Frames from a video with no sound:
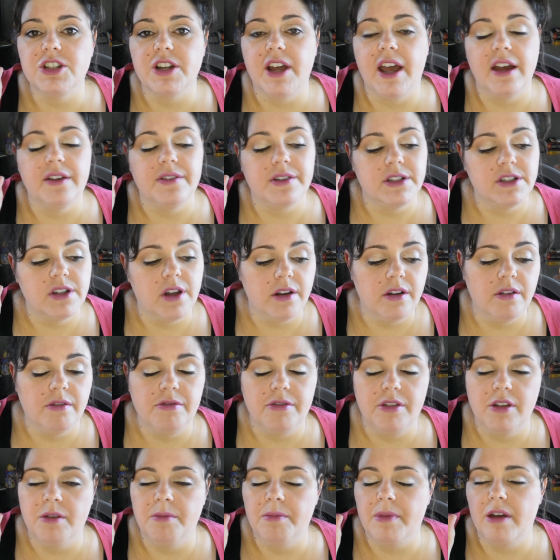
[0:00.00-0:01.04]
I have a ton
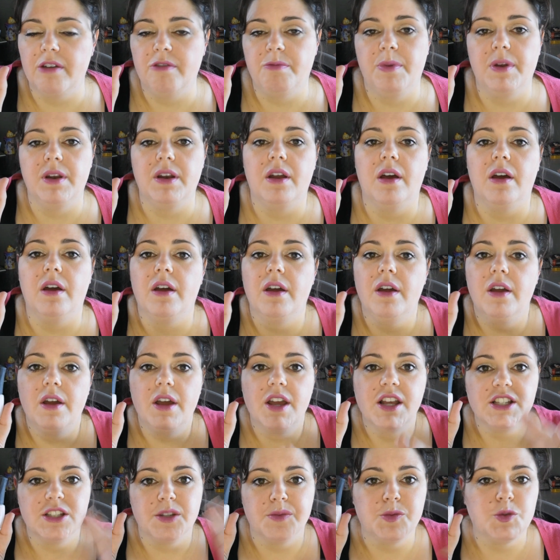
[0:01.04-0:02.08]
of them. I've been a
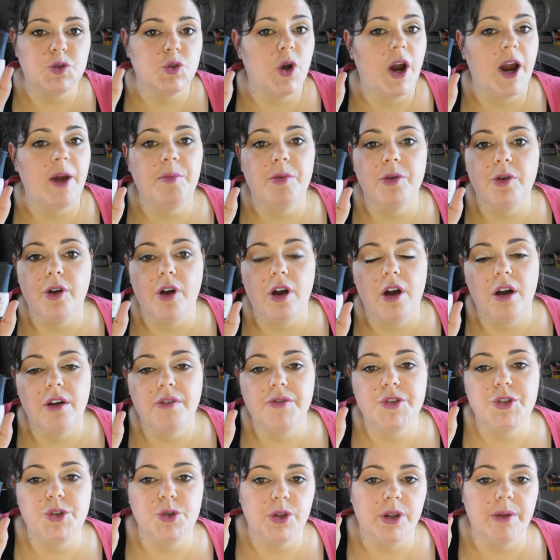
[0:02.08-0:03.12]
subscriber
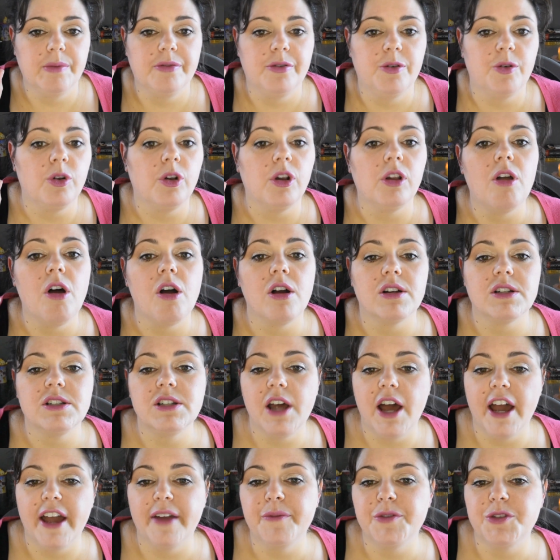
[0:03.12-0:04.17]
of Julep for a long
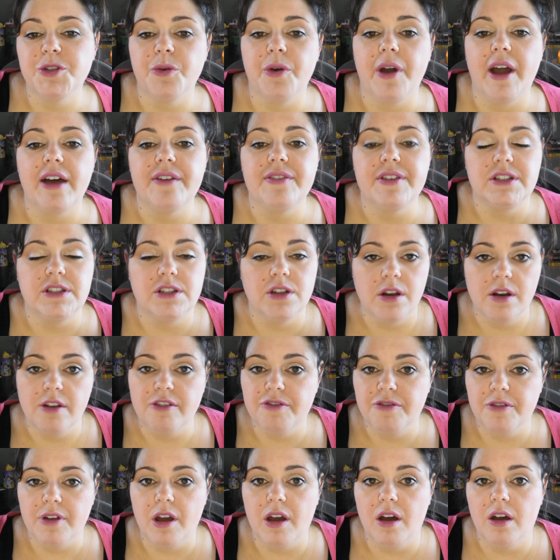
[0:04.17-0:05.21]
time, so I have a ton
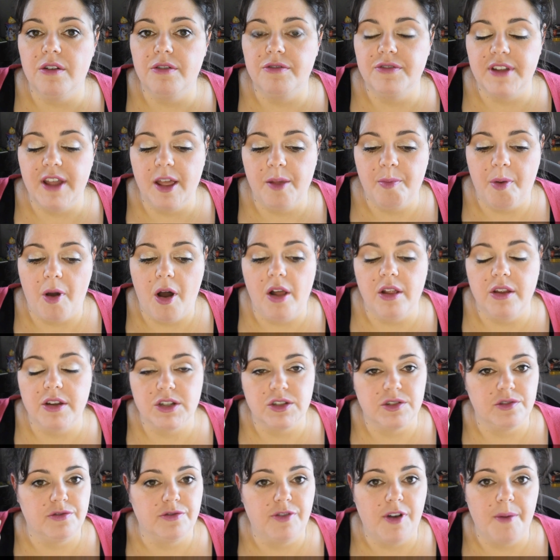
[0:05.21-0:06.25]
of nail
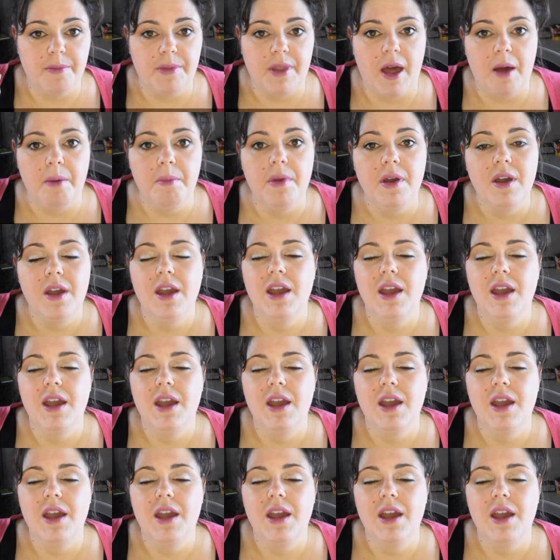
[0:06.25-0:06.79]
polish from them,